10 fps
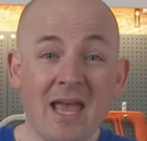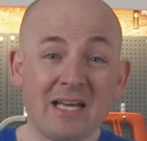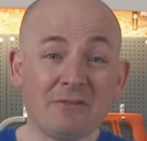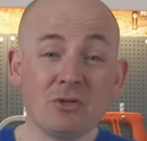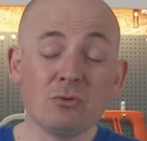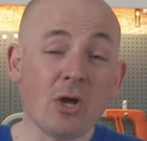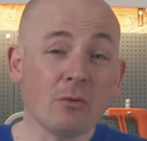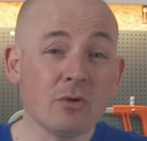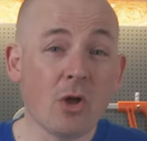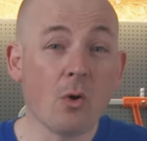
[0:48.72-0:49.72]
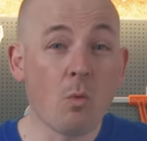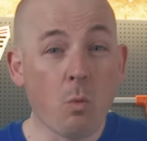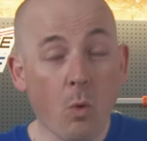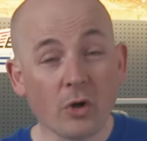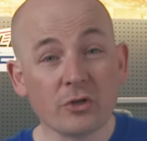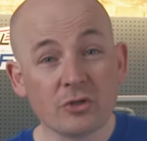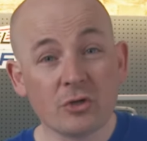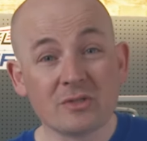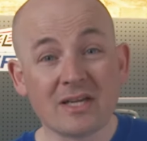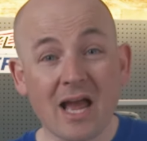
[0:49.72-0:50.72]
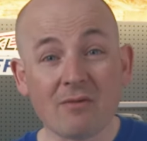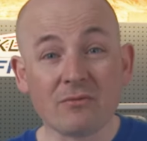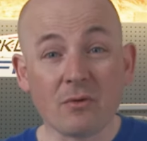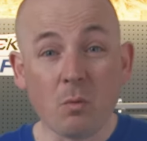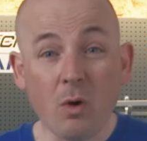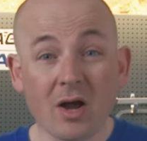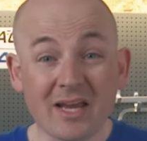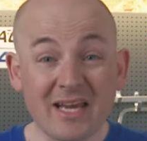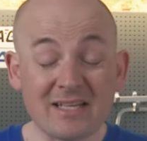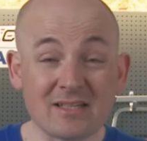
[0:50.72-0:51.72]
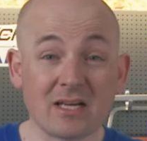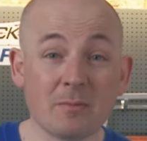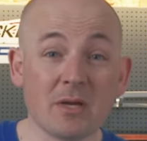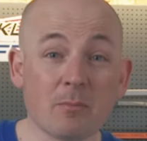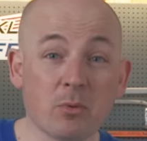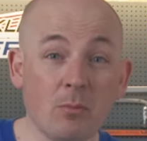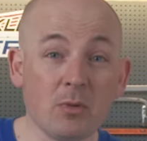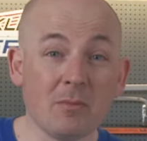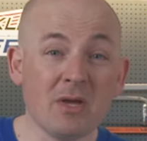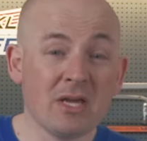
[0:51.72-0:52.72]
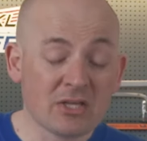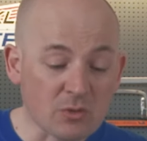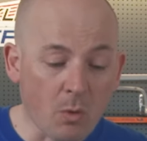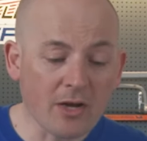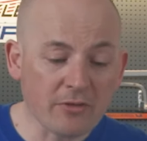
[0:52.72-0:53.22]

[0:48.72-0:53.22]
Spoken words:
And if you don't know what you're using and for why, it's gonna be a problem. So I